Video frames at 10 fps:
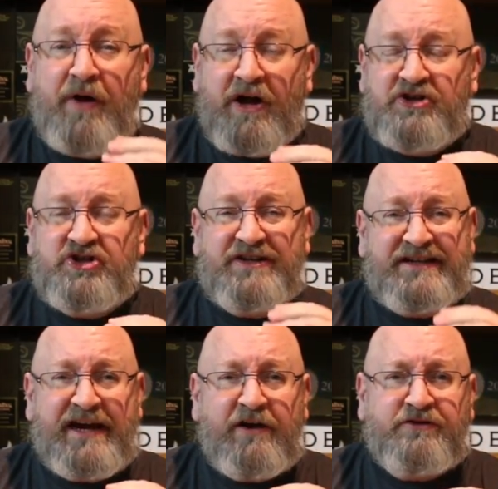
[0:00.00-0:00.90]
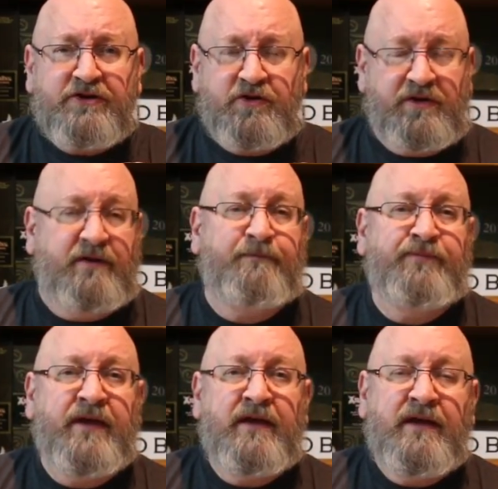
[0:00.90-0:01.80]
pungent character to them,